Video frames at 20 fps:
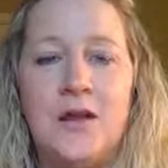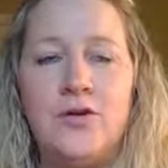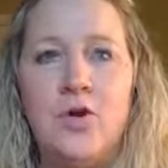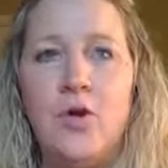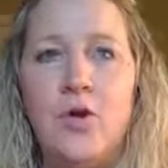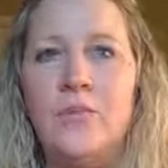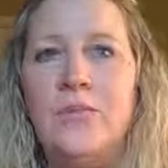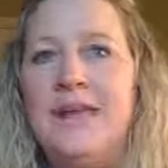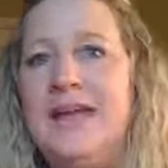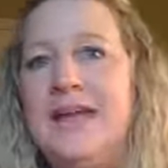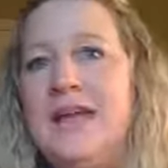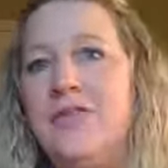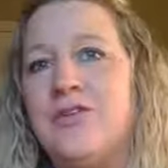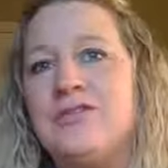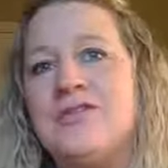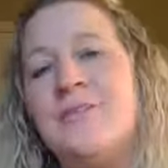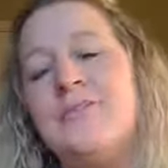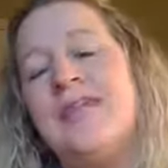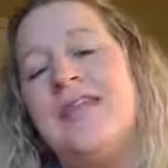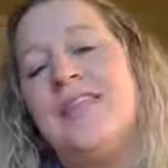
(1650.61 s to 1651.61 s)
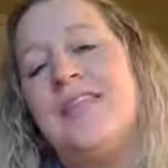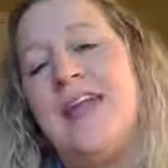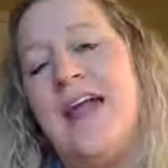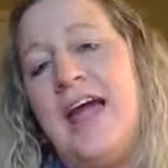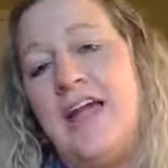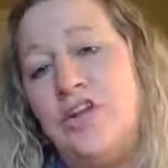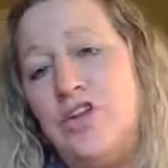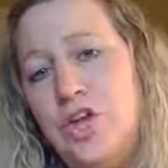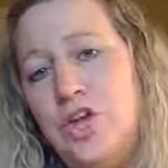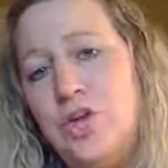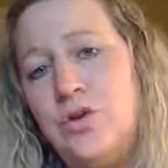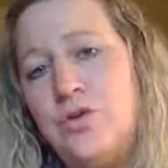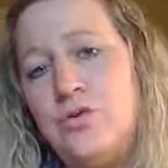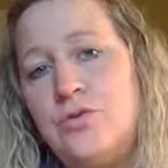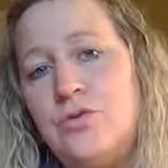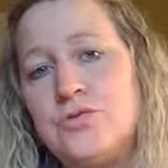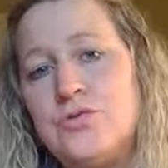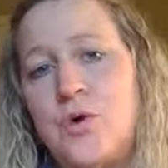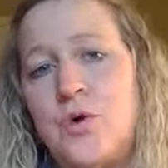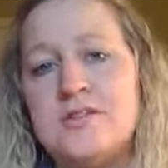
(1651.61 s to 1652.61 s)
Normally either something that I
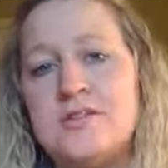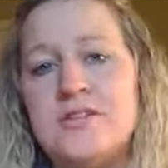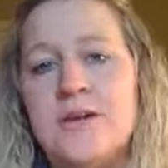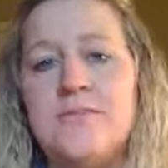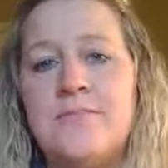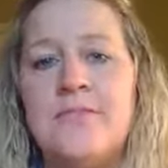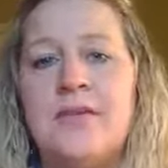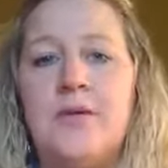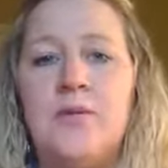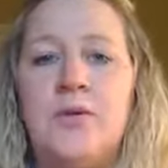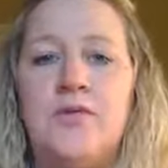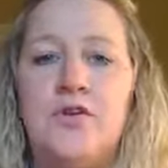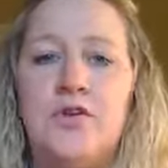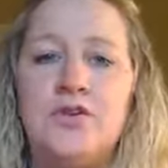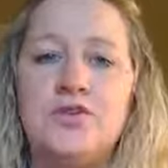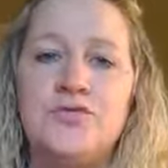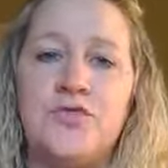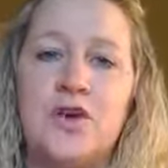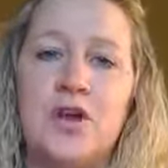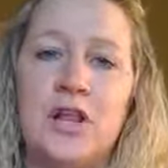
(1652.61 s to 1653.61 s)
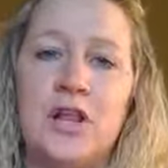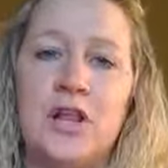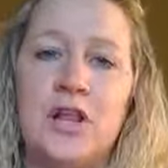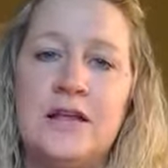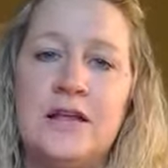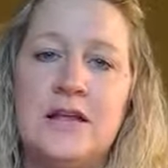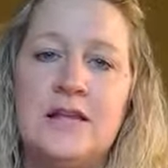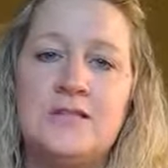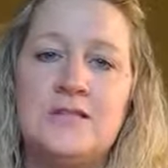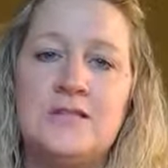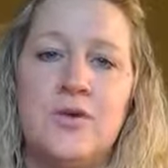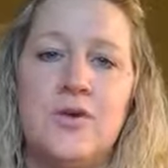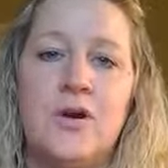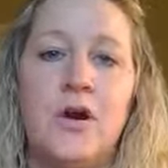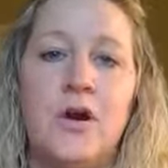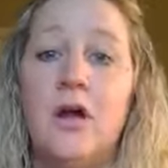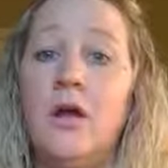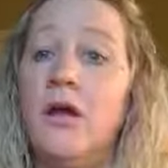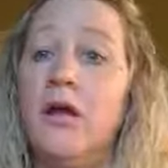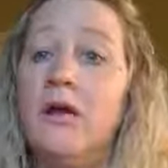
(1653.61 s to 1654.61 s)
use or something we've used for clients
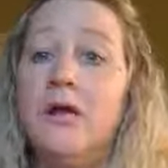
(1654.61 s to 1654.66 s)
or